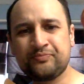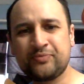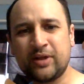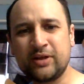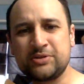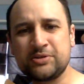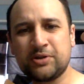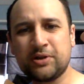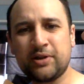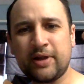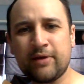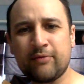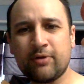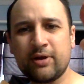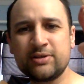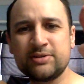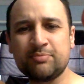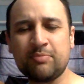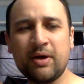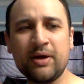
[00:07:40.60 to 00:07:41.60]
It's a little like
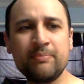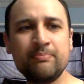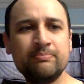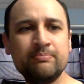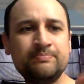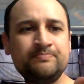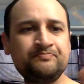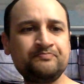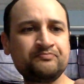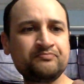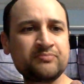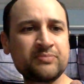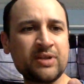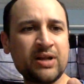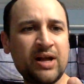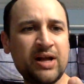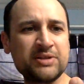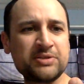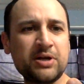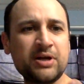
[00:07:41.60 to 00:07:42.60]
red spud.
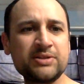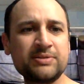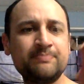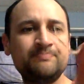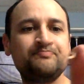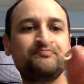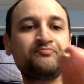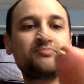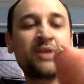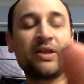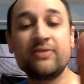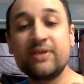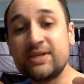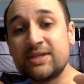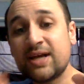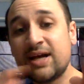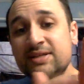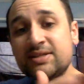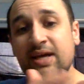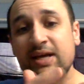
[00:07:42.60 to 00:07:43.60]
That's awesome. These
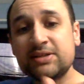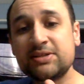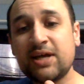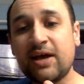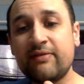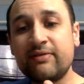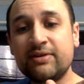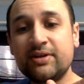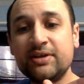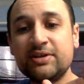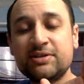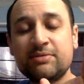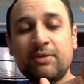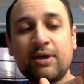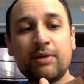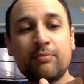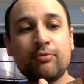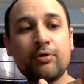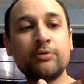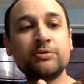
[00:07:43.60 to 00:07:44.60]
guys actually have a decent
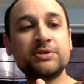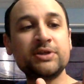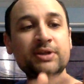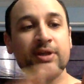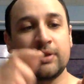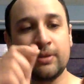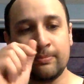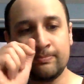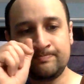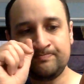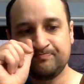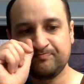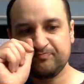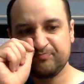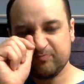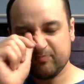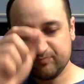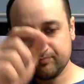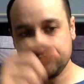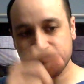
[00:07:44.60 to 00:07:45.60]
amount of protein in them.
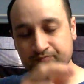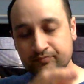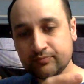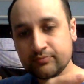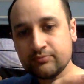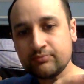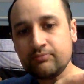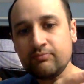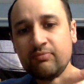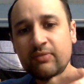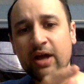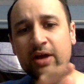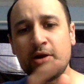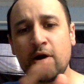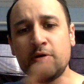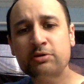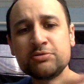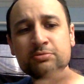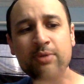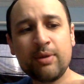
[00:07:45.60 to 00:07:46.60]
And
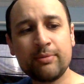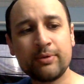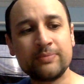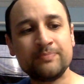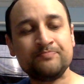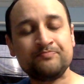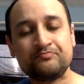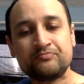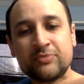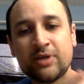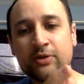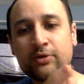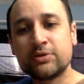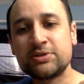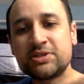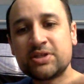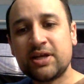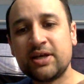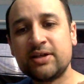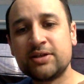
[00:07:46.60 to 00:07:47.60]
always remember, their
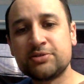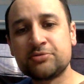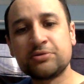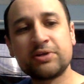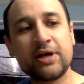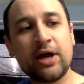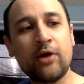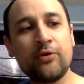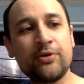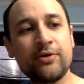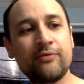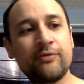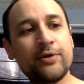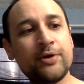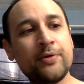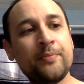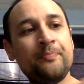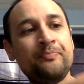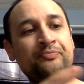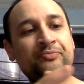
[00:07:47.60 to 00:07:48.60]
skin is really healthy for
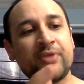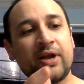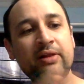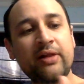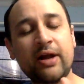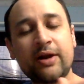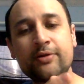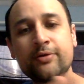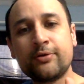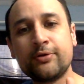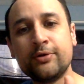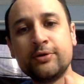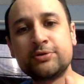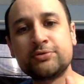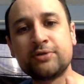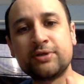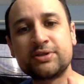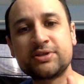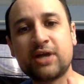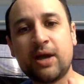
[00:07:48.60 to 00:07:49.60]
you. A lot of their
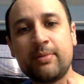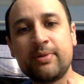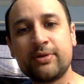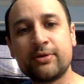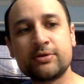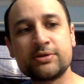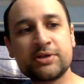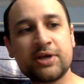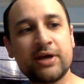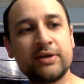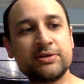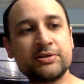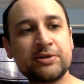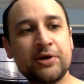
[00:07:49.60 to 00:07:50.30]
nutrients come in their skin.